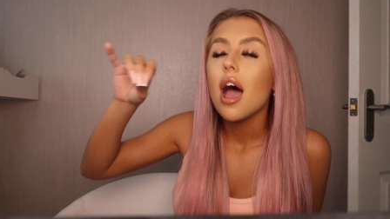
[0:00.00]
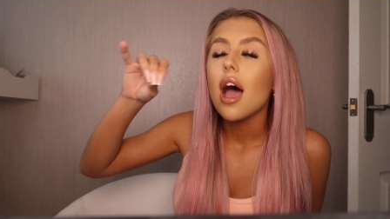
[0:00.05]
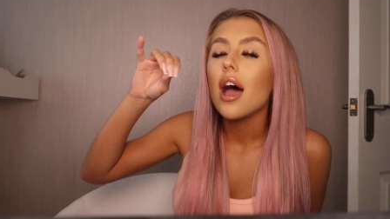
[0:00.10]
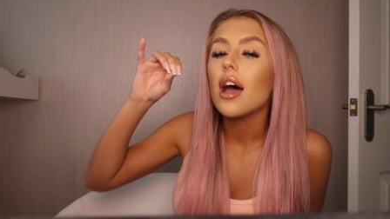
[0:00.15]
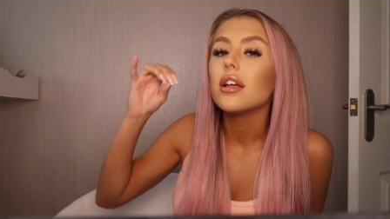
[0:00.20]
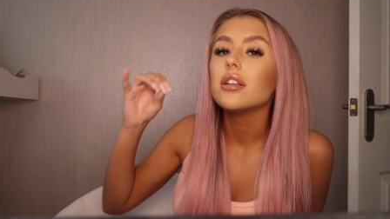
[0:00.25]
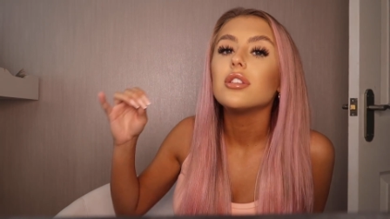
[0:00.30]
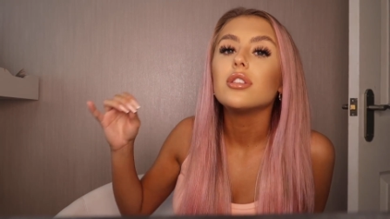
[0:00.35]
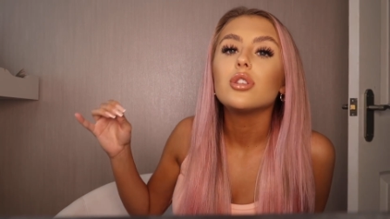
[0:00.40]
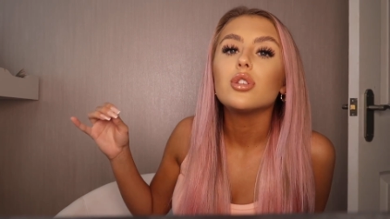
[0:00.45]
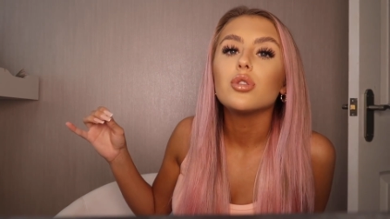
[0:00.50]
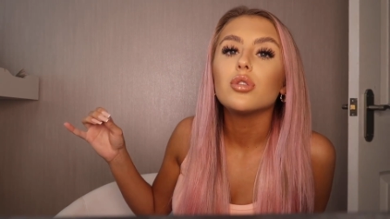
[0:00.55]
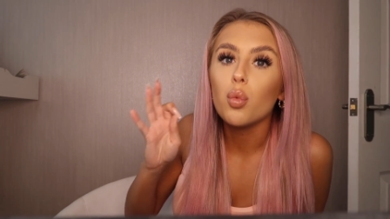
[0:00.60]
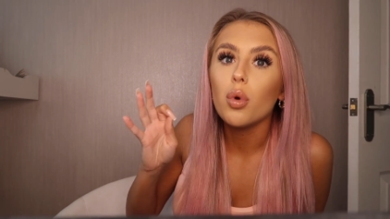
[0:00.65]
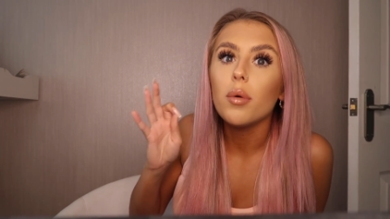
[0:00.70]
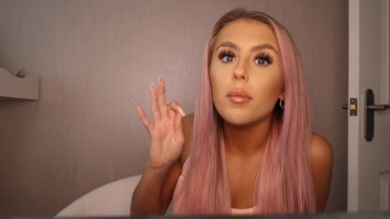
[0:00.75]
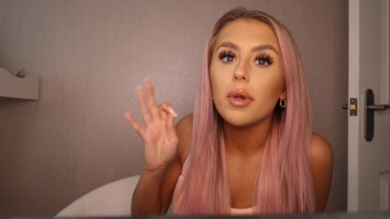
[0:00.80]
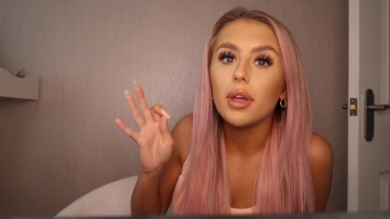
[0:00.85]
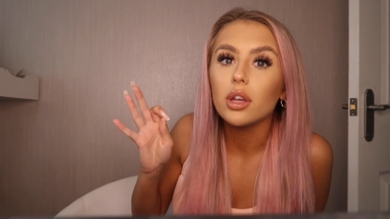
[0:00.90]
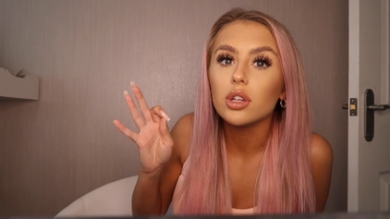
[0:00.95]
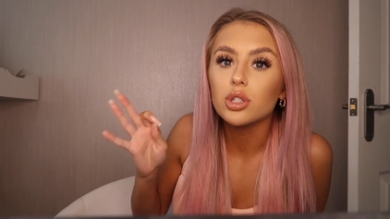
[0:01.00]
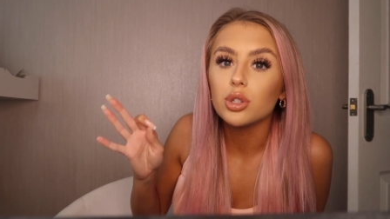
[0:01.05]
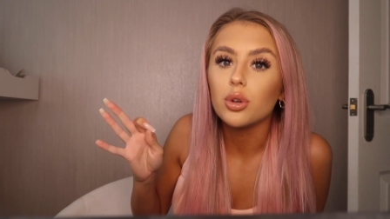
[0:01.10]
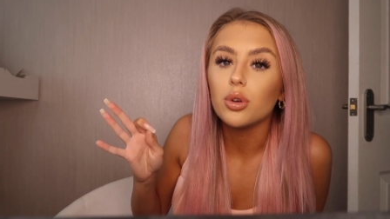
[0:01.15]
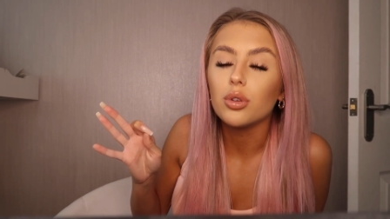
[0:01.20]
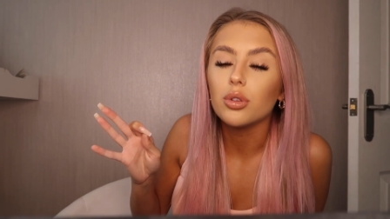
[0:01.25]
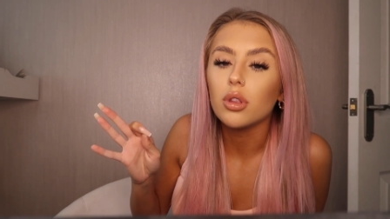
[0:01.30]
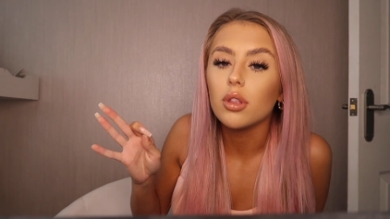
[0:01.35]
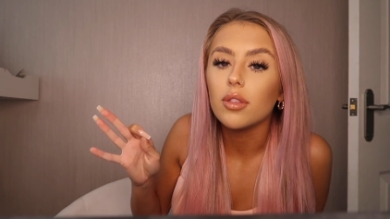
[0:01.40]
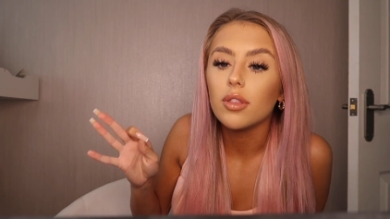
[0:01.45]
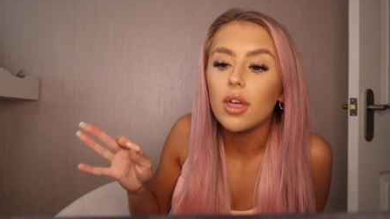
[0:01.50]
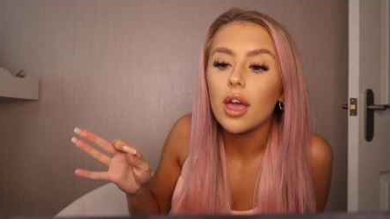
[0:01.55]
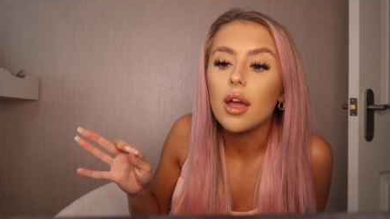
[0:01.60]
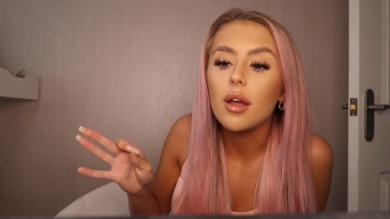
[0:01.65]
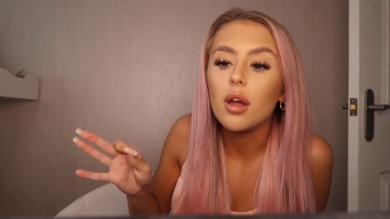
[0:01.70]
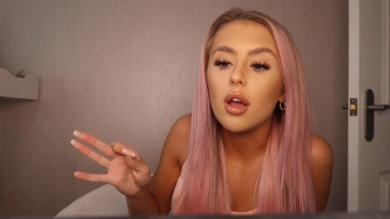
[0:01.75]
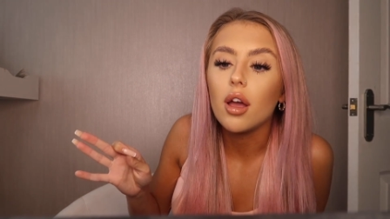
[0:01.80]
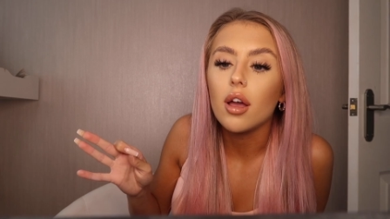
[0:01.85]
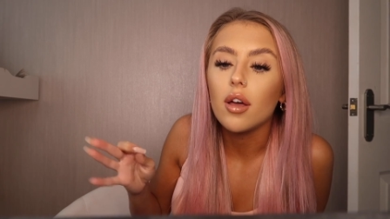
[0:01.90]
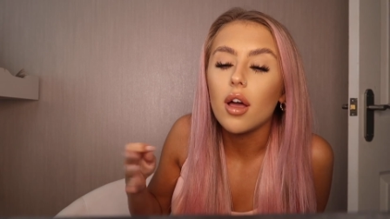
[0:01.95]
and will make sure that
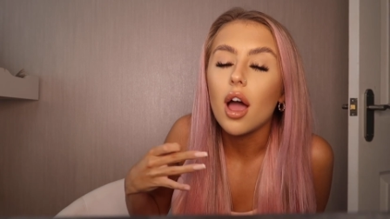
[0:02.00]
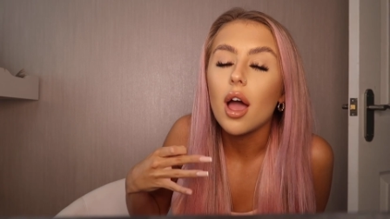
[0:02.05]
they're,